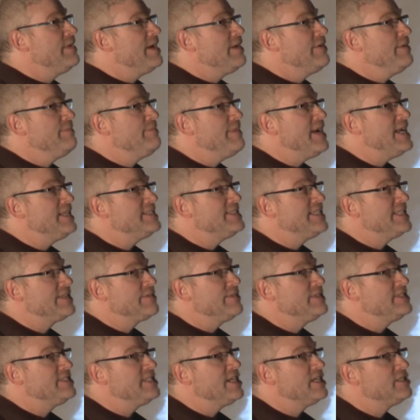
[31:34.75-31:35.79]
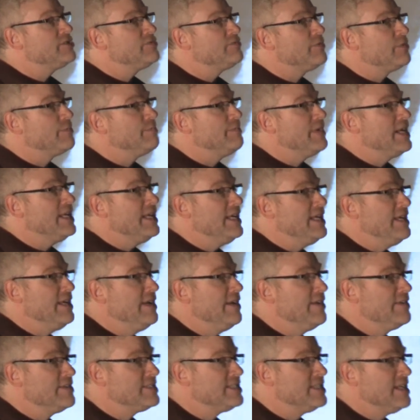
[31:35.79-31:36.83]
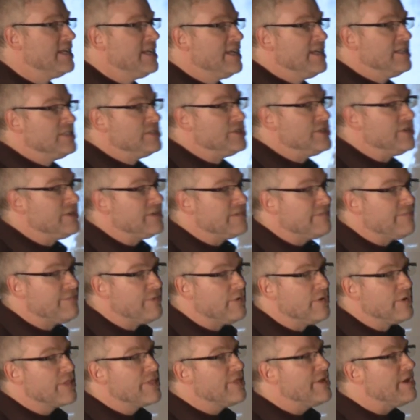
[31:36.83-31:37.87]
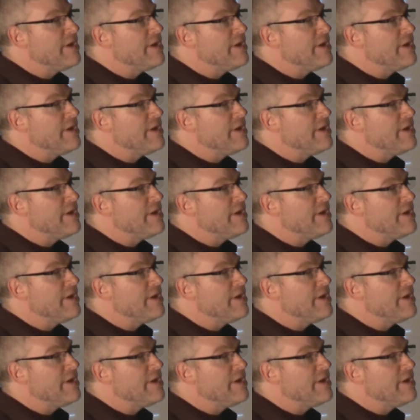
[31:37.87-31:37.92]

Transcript: very basic research for many years for